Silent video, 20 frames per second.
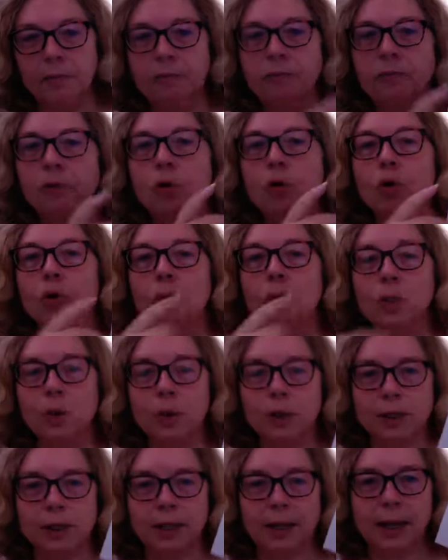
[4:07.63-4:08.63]
focal
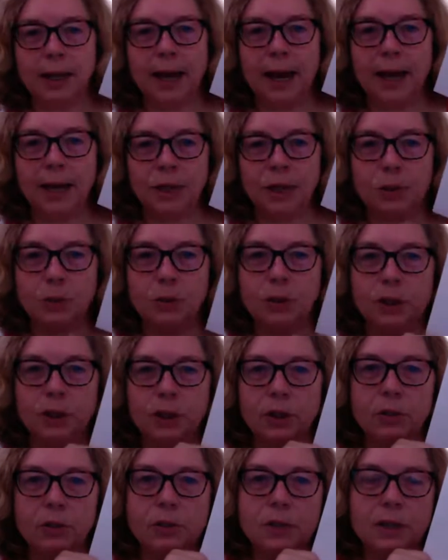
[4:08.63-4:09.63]
points that I actually
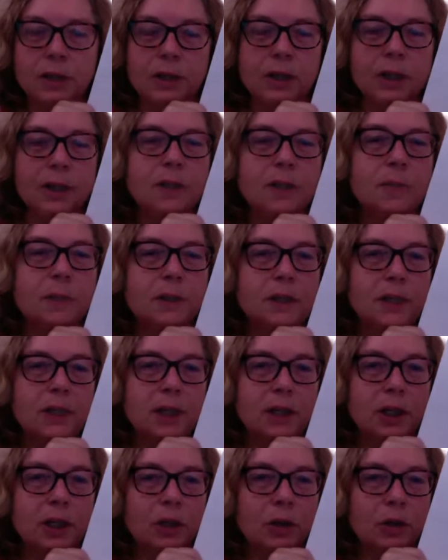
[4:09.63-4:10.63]
use in this
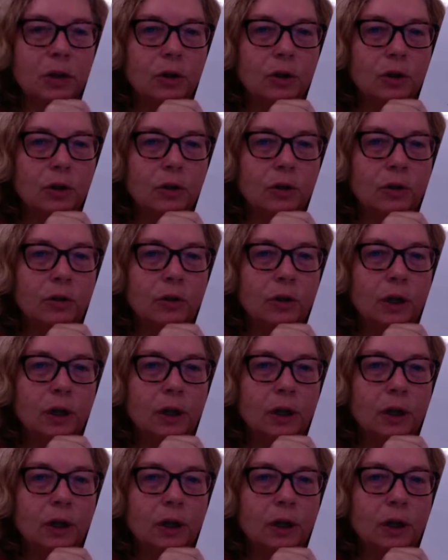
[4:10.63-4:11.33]
particular